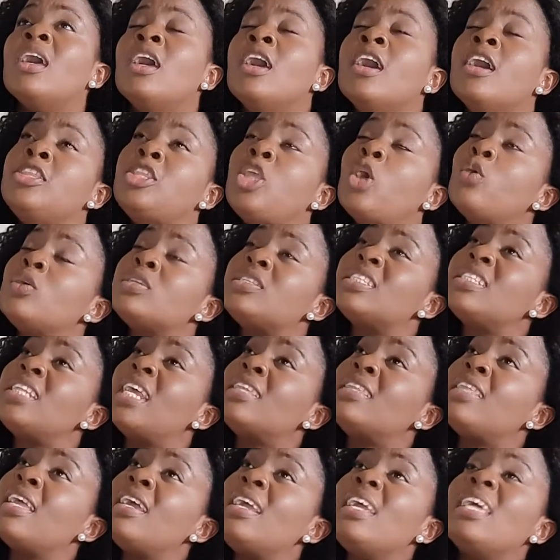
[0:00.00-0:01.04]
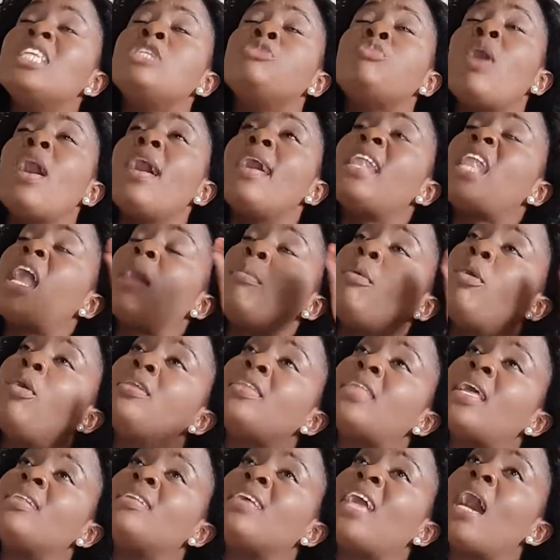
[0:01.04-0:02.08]
They will see the thing is well
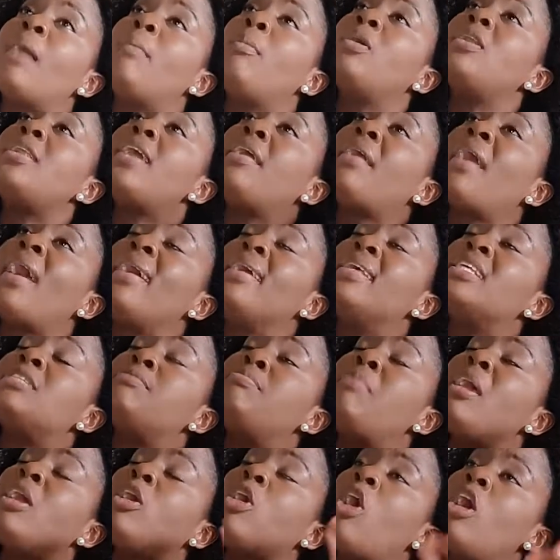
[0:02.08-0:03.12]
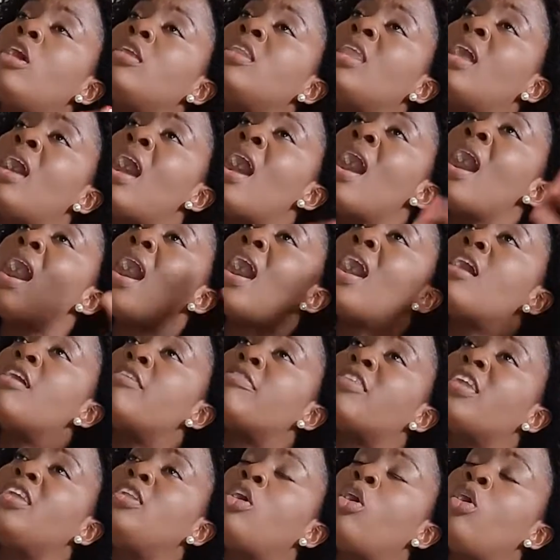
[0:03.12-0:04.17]
elaborated. Carbonara is bacon,
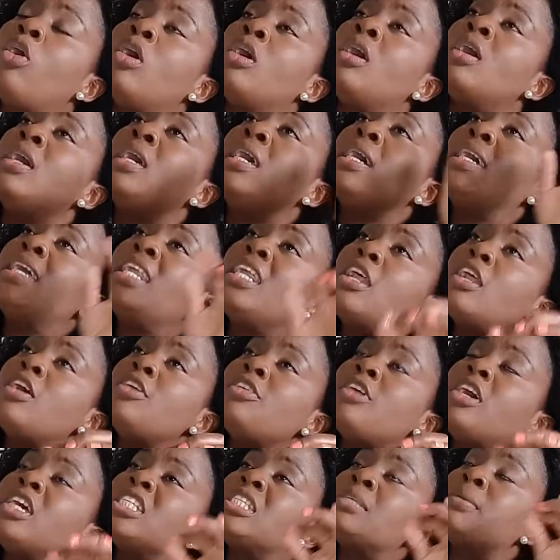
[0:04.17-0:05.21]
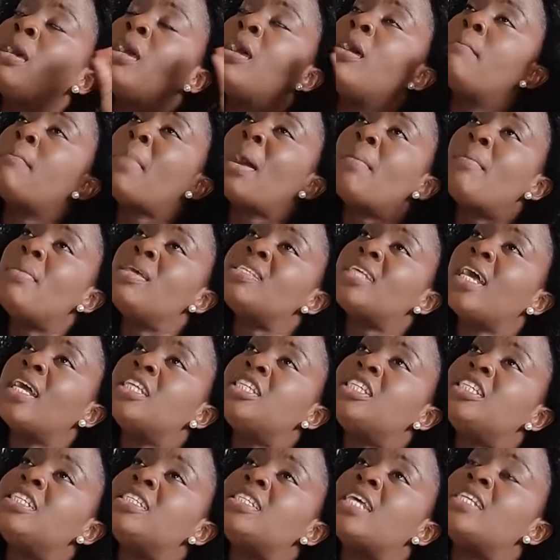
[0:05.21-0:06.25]
Alfredo, green onions, Parmesan
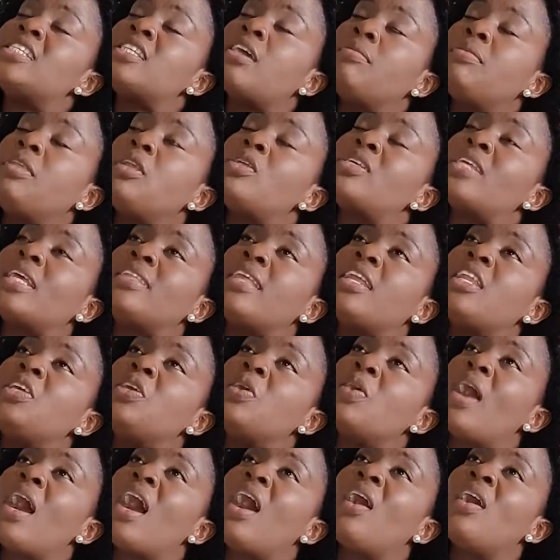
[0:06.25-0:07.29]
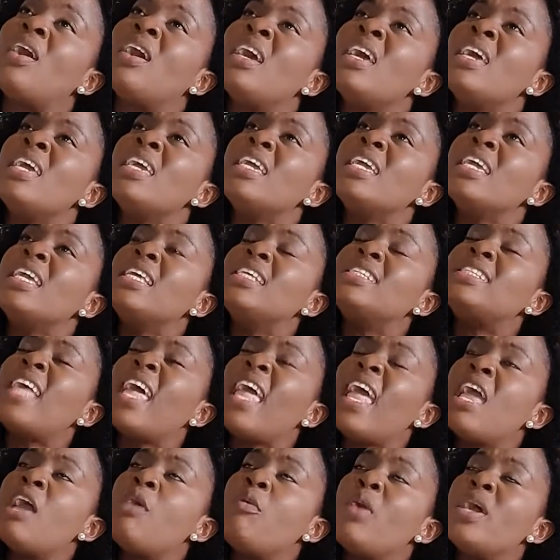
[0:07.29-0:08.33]
cheese and something. I'm telling you how. Is
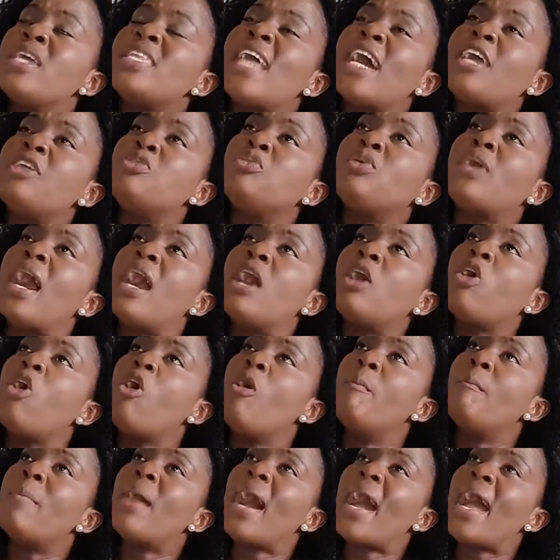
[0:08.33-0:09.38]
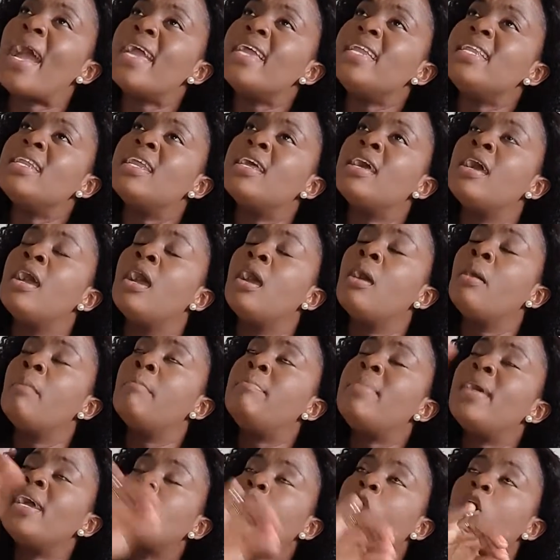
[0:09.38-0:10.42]
it a way that you can combine
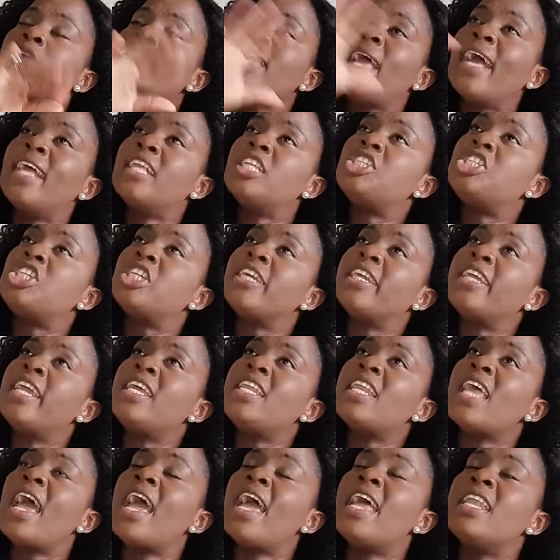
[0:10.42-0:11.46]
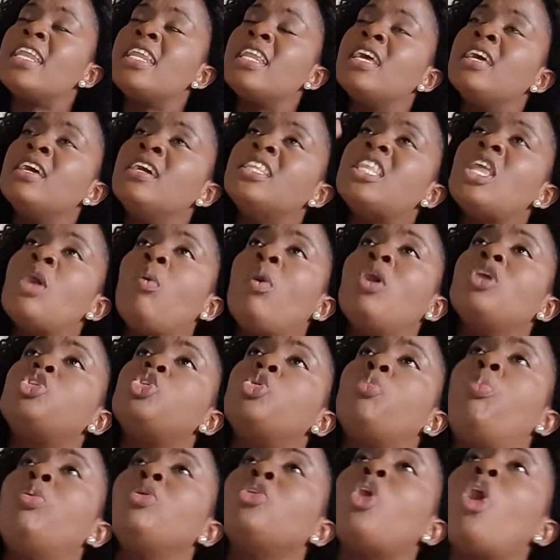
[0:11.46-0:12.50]
bacon and chicken and they want to put